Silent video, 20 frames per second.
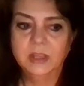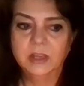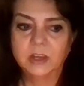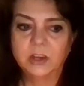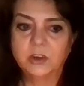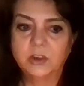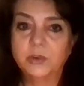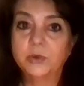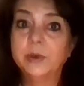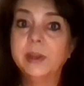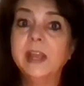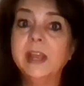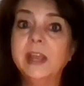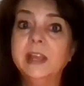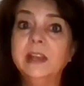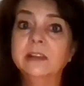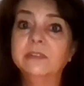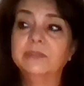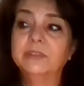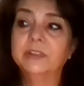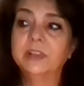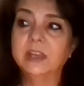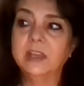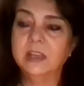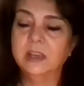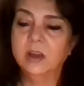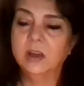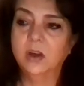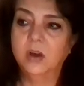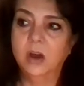
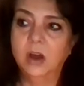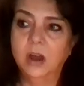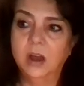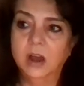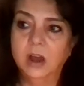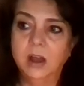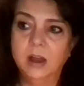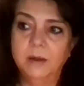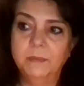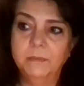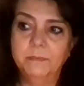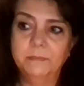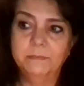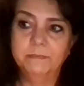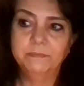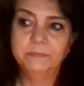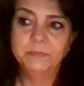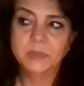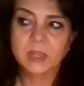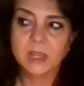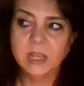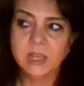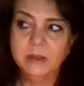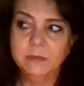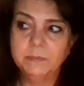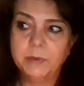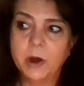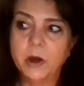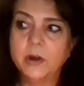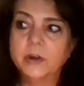creatively, in
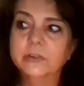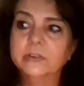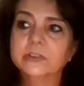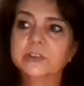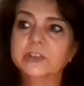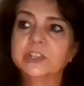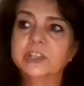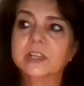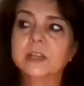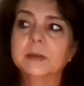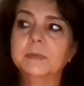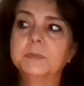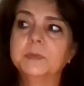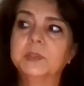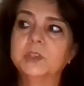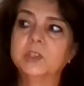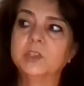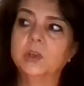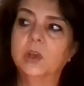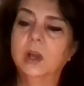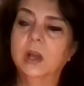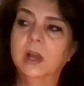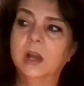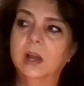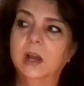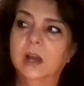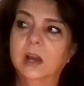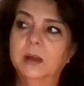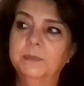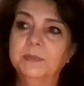partnerships,
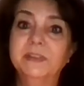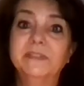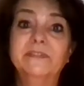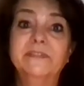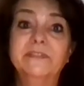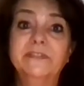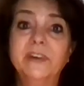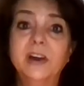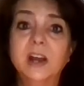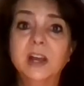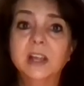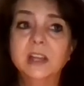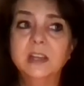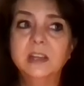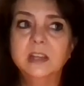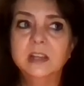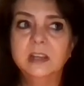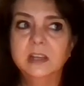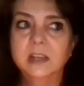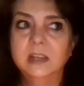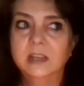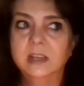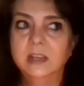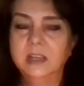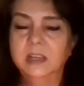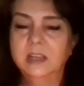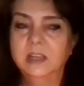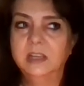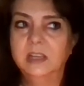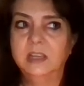in fun,
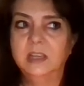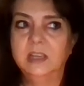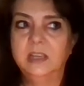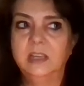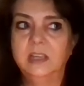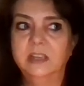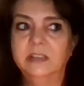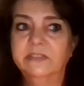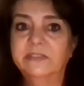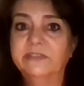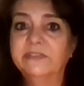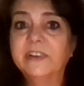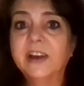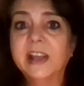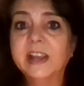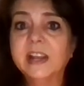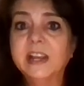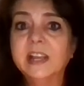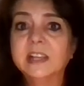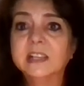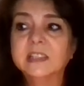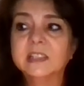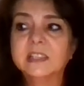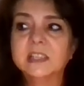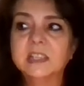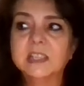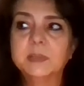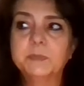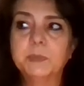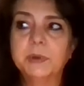in
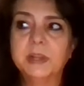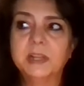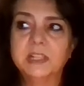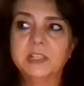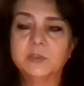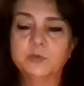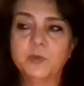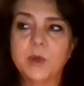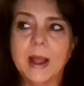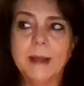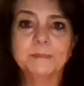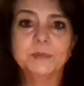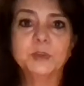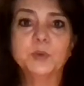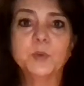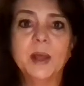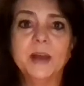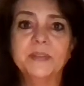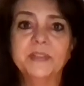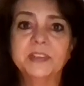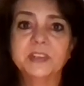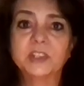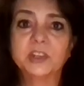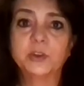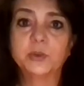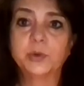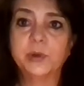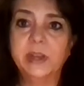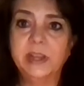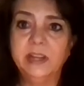finances, but it's wrapped around this
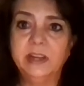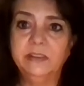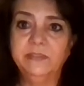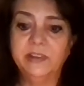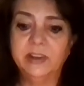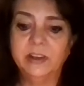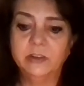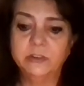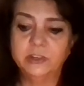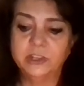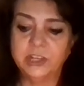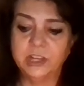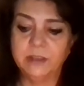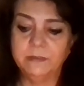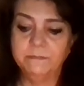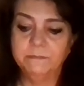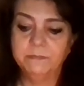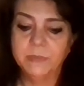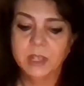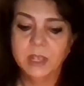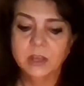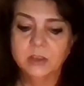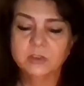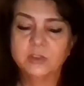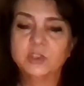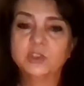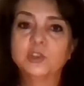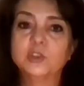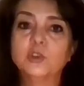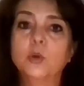creative energy.
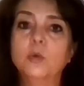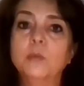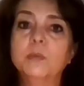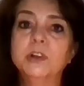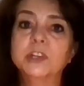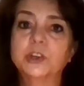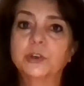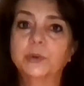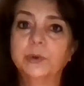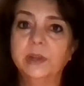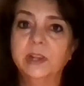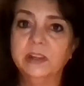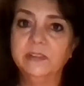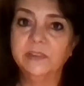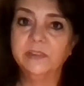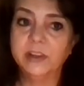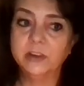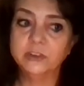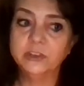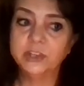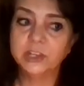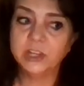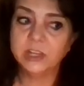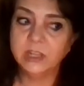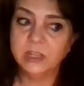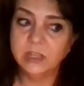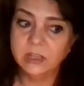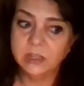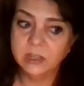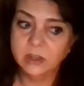So much creative
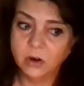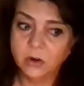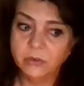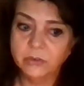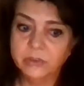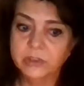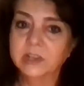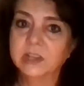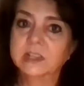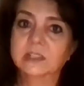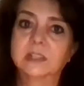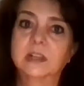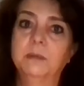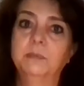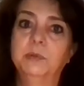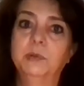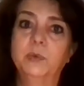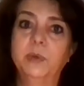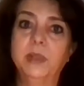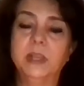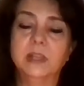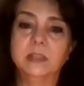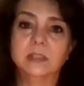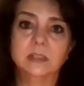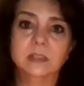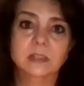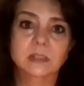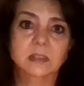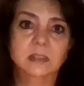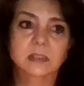energy over the next couple of
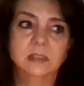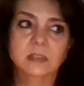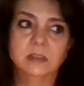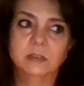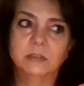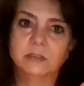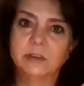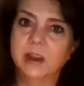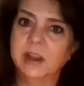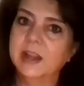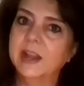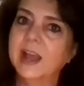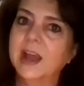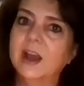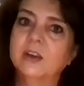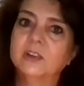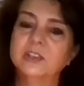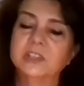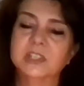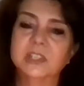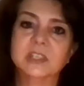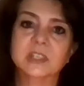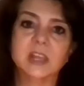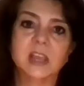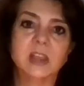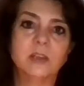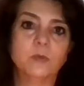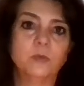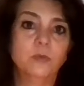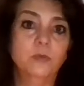weeks. Right now it's just
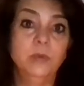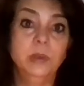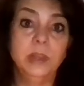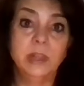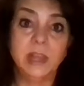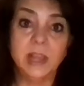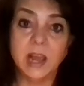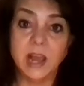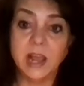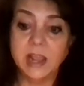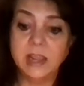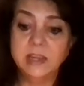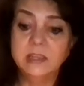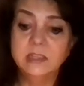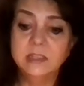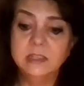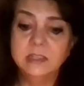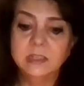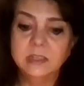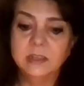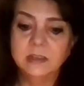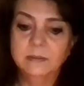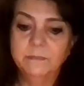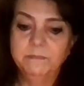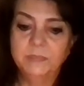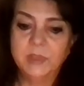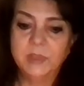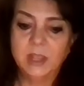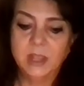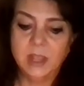like really heightened,
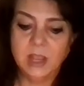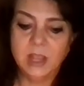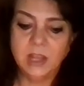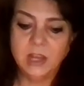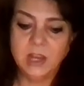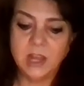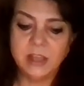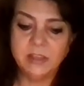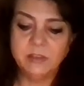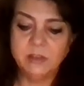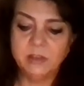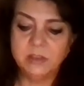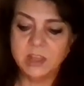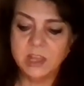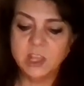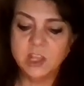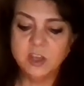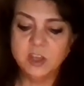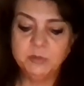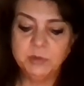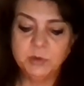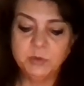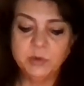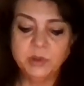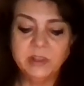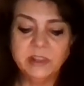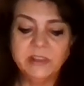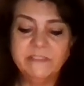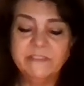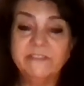And I think you'll be
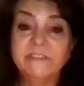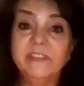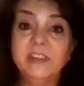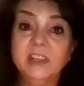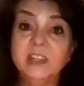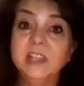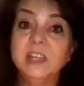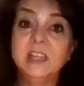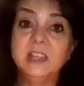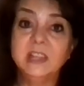really feeling